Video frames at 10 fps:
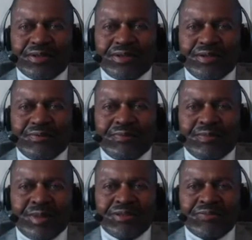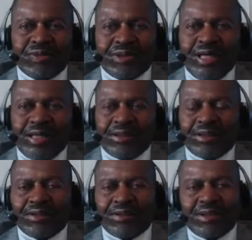You're much more
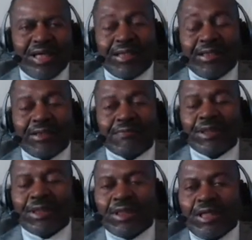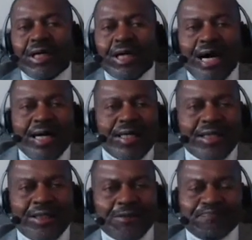technical than I am. I